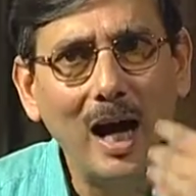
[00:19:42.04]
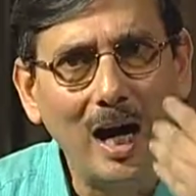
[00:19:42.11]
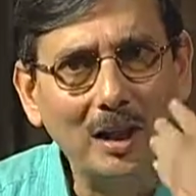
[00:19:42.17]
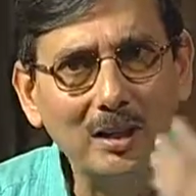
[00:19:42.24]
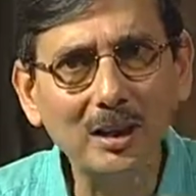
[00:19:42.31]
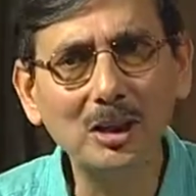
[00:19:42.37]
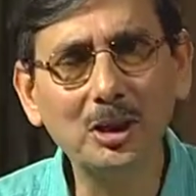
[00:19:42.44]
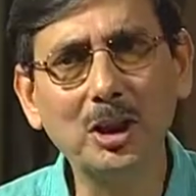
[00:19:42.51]

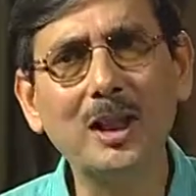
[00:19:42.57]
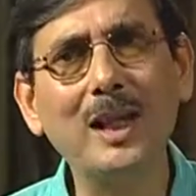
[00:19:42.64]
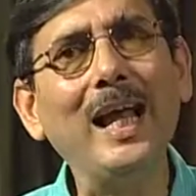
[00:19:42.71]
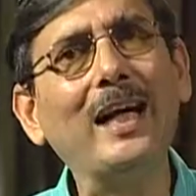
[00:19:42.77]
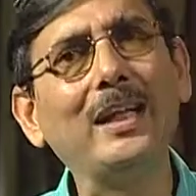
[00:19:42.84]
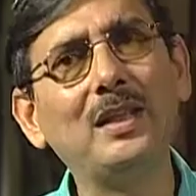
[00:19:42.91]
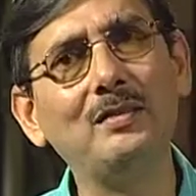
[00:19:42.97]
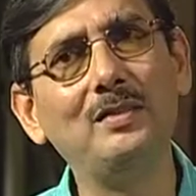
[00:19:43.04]

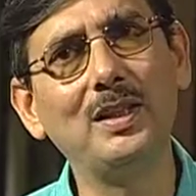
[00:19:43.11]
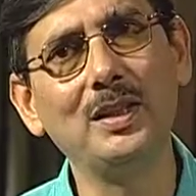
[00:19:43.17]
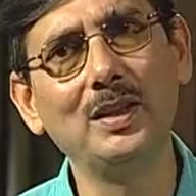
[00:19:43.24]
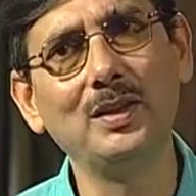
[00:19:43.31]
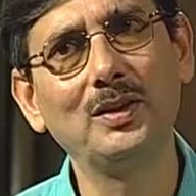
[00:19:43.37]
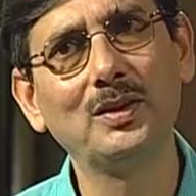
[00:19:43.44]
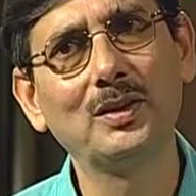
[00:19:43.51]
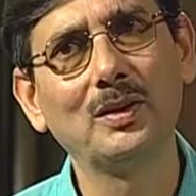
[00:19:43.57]
artisanal
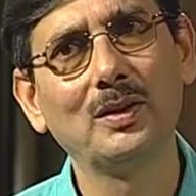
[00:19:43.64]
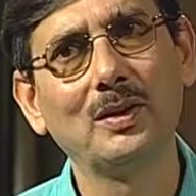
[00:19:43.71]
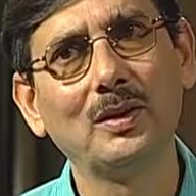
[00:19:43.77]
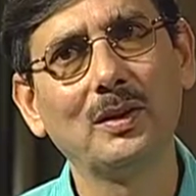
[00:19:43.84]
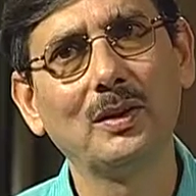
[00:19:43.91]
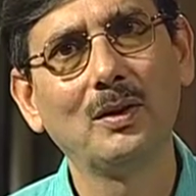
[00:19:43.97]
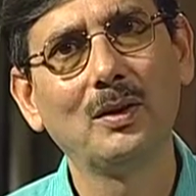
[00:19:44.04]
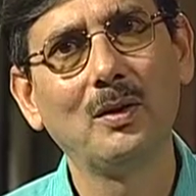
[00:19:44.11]
activities
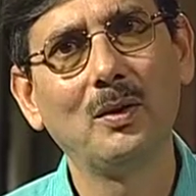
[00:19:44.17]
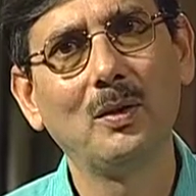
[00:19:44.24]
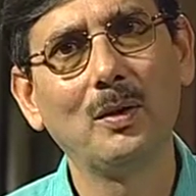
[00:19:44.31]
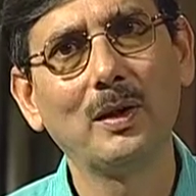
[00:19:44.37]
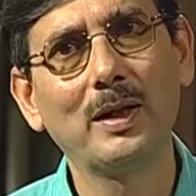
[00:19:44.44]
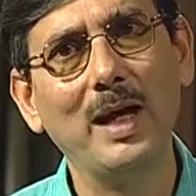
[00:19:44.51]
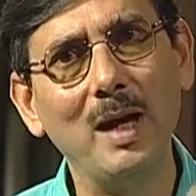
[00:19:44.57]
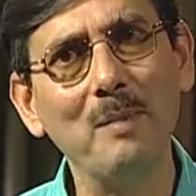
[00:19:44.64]

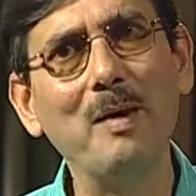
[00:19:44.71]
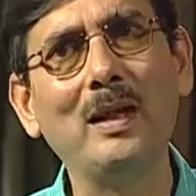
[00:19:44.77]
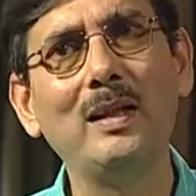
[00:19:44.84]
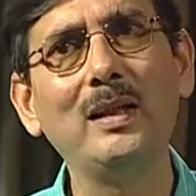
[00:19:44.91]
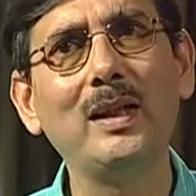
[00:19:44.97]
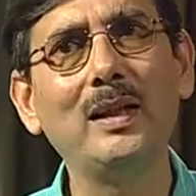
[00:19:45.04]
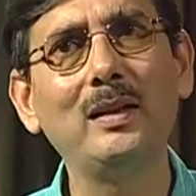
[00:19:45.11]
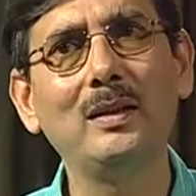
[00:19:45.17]
came
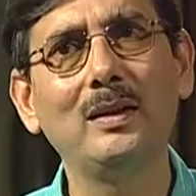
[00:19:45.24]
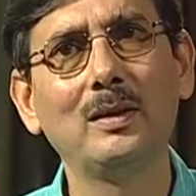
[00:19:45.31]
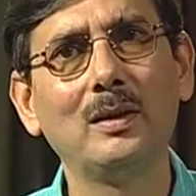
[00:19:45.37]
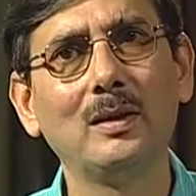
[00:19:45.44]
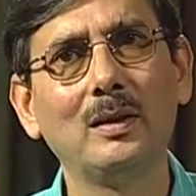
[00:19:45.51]
under